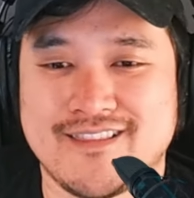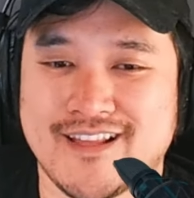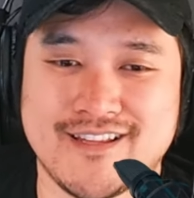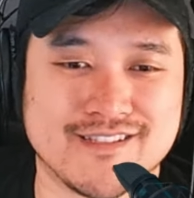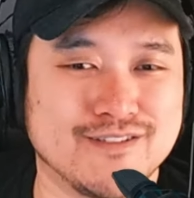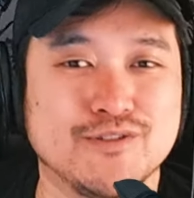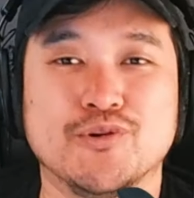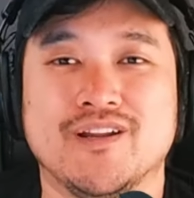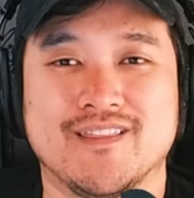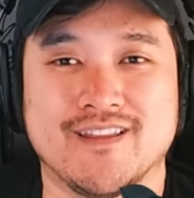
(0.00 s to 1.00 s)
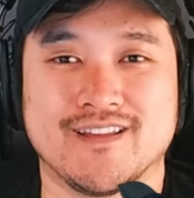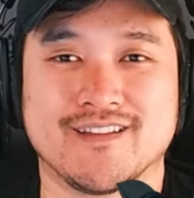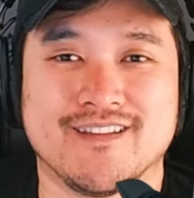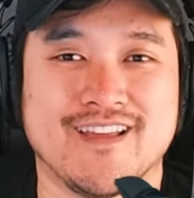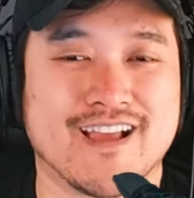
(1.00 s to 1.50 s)
That doesn't do anything
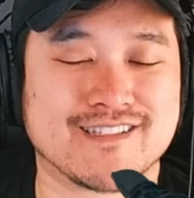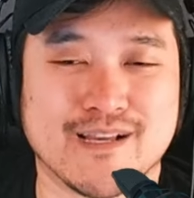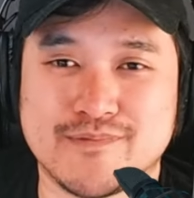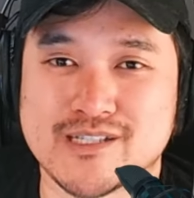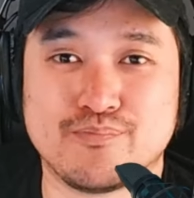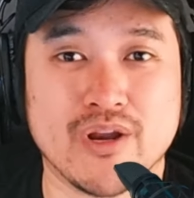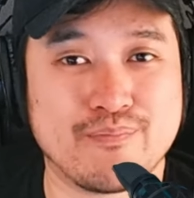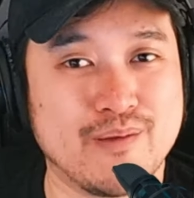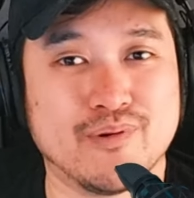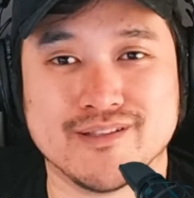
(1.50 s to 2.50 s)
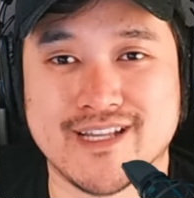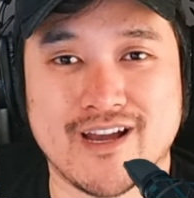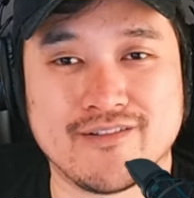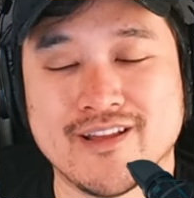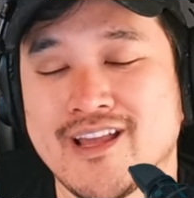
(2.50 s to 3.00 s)
except just bring people
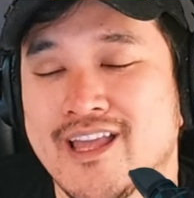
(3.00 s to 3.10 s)
down.